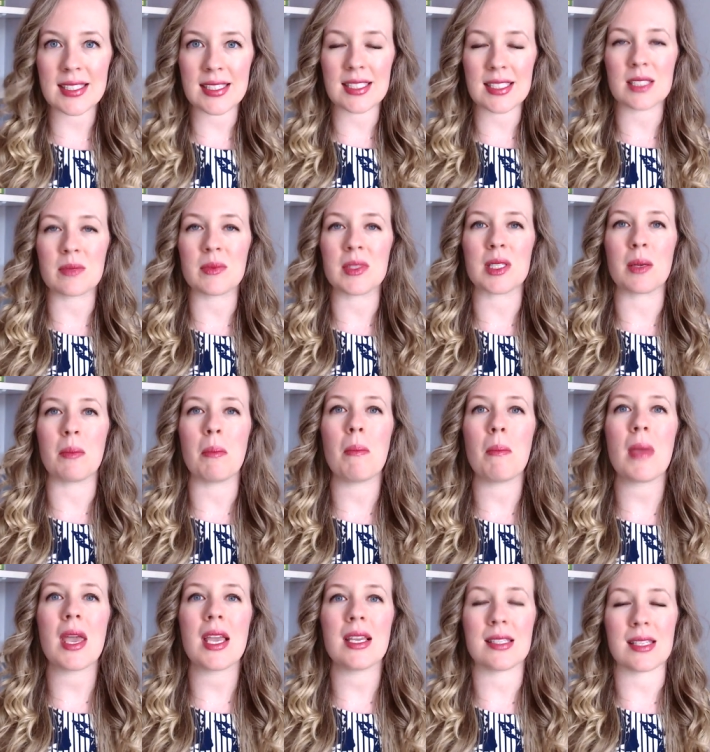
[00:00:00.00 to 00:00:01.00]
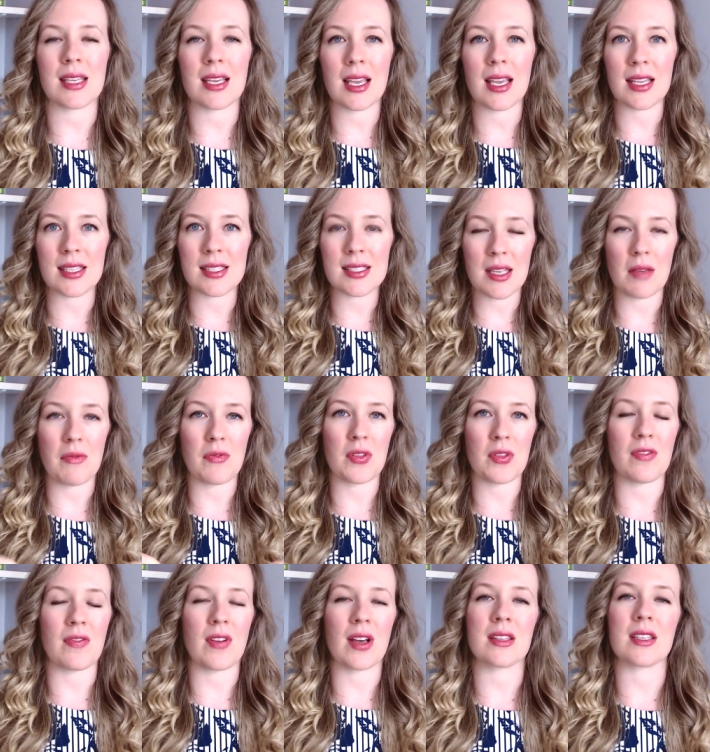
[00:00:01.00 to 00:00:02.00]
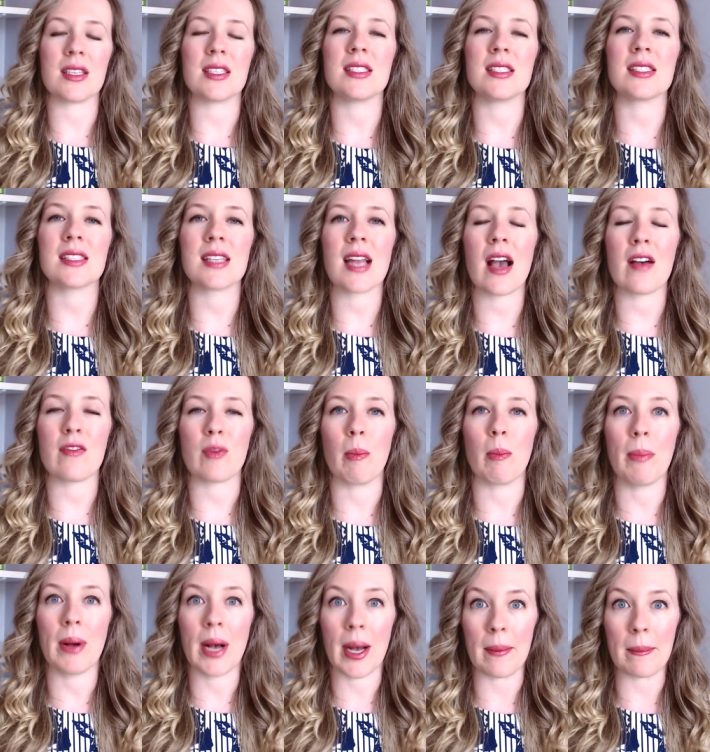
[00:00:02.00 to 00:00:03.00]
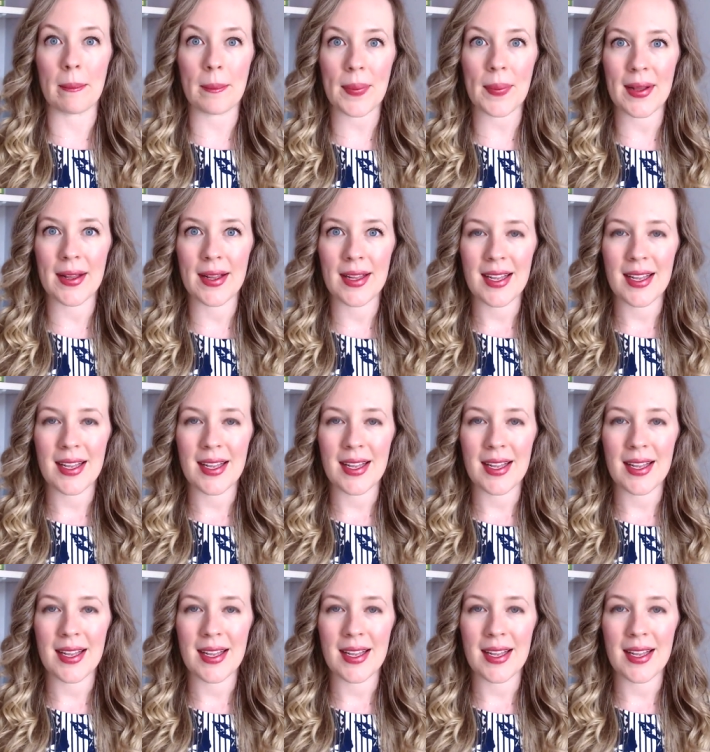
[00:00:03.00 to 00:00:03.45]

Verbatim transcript: system is amazing except for the fact that it doesn't have a pump.